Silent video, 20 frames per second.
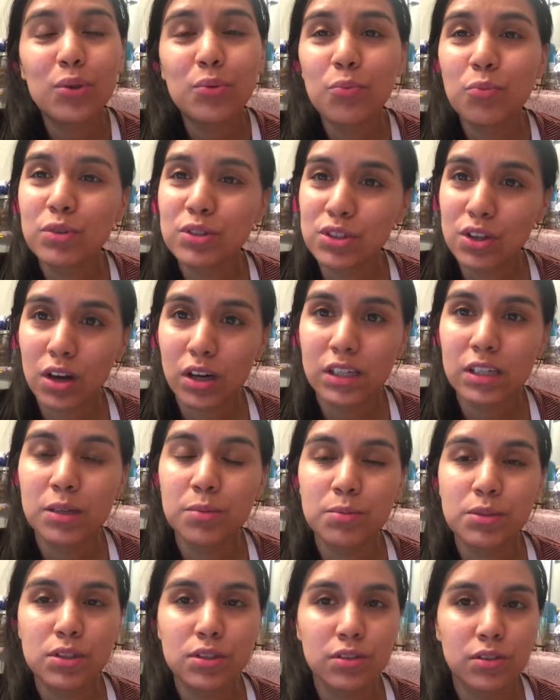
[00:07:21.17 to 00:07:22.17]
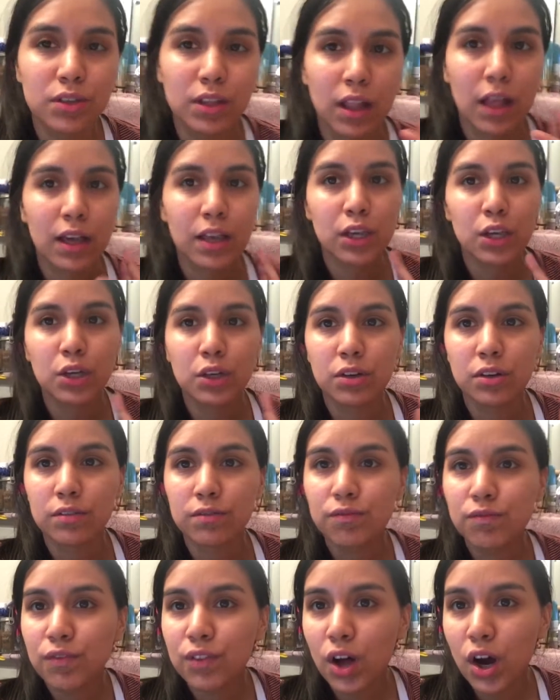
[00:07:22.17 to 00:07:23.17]
was not up to like you know
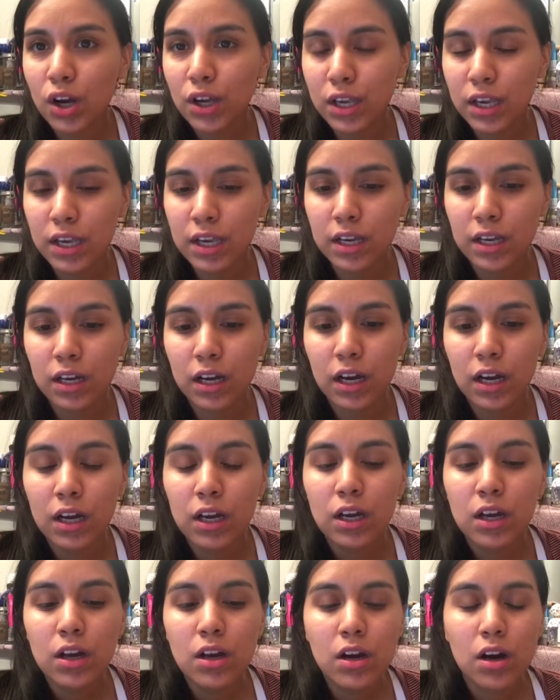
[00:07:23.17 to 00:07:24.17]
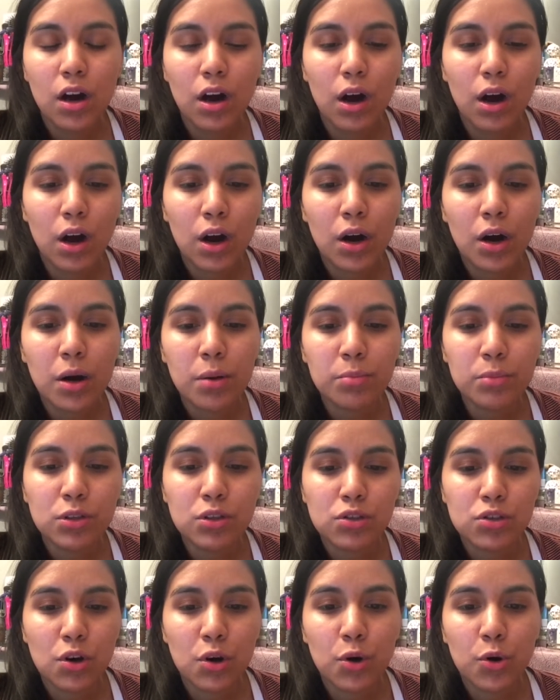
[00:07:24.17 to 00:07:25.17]
vlogging um
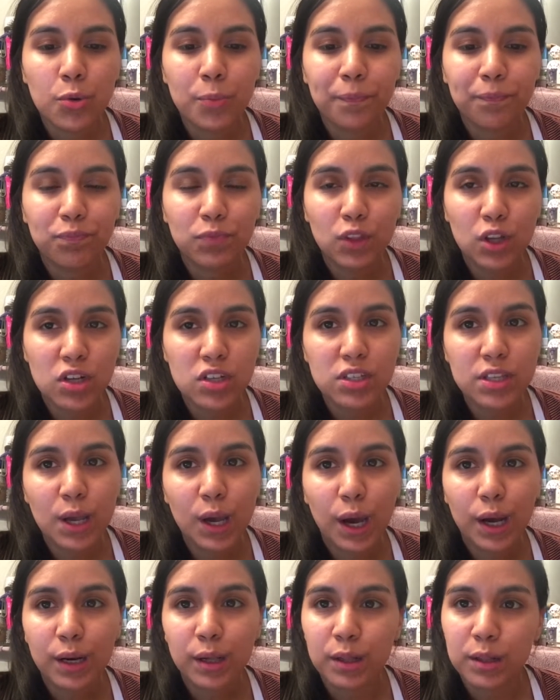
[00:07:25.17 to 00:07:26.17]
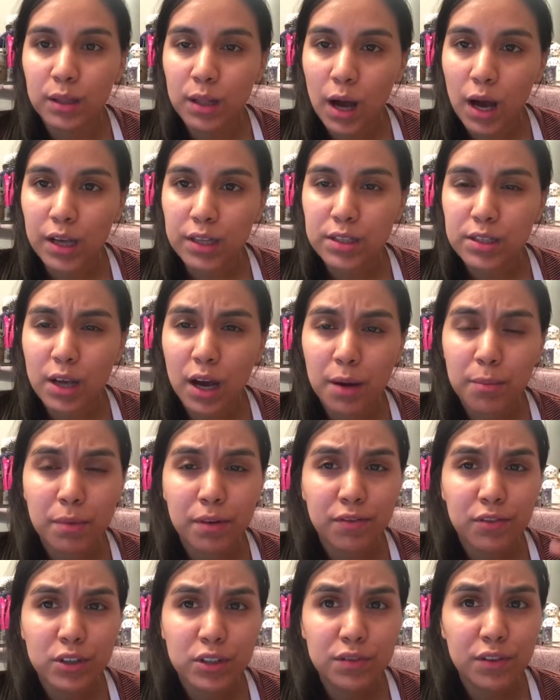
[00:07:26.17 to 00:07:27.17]
so thursday i had a class i had my
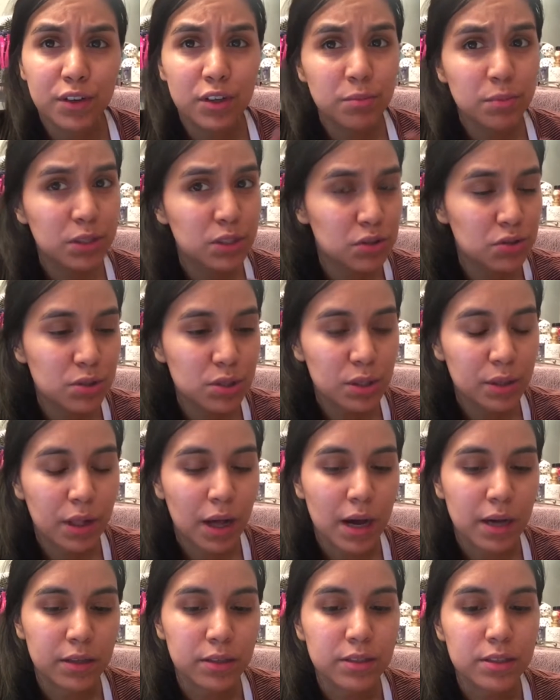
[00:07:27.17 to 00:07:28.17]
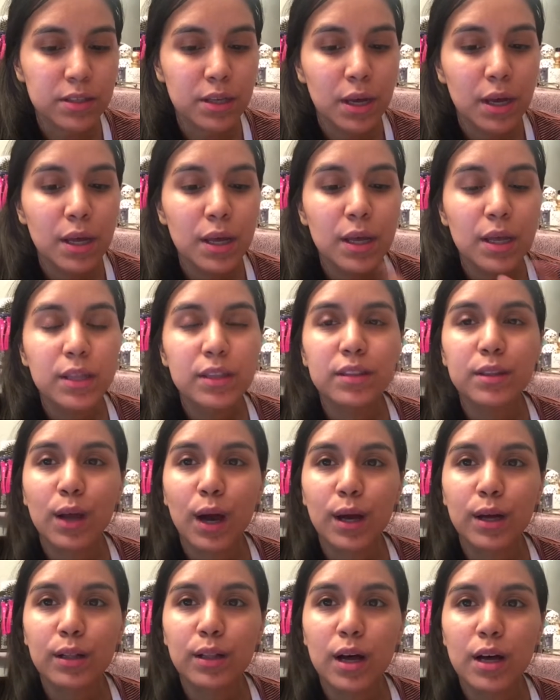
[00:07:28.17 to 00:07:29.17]
first fundamentals class that
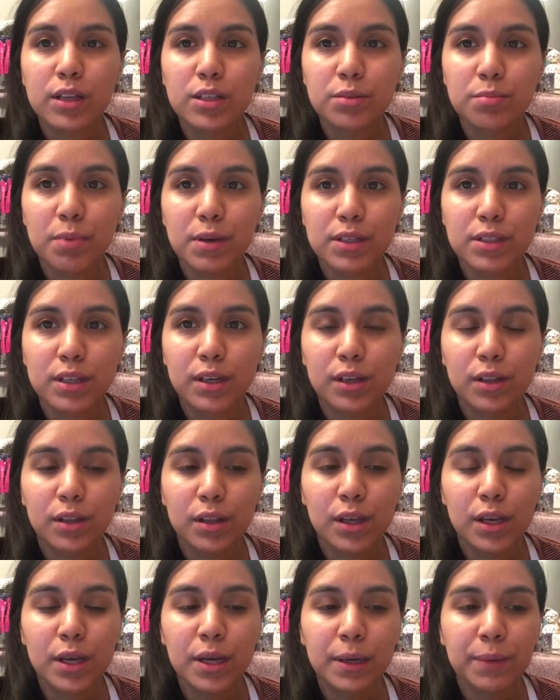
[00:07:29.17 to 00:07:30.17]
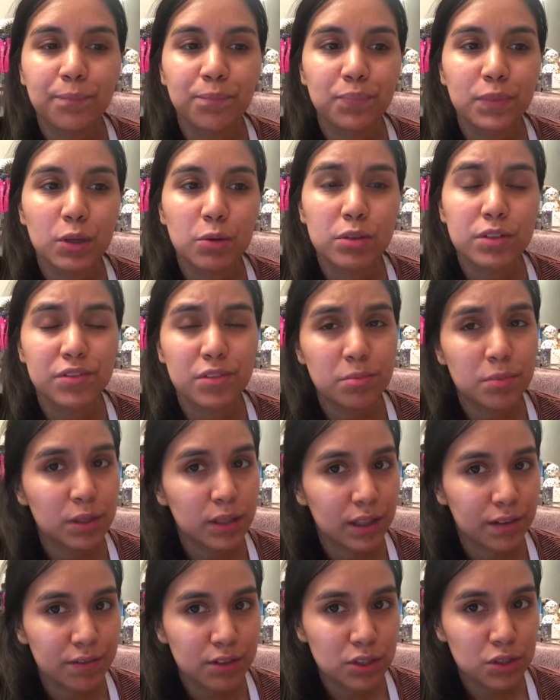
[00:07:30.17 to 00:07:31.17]
class basically was from
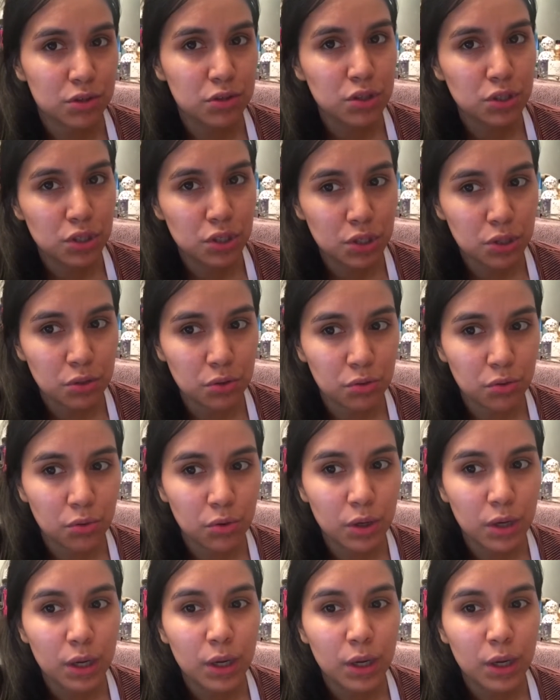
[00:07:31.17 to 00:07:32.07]
11 to 2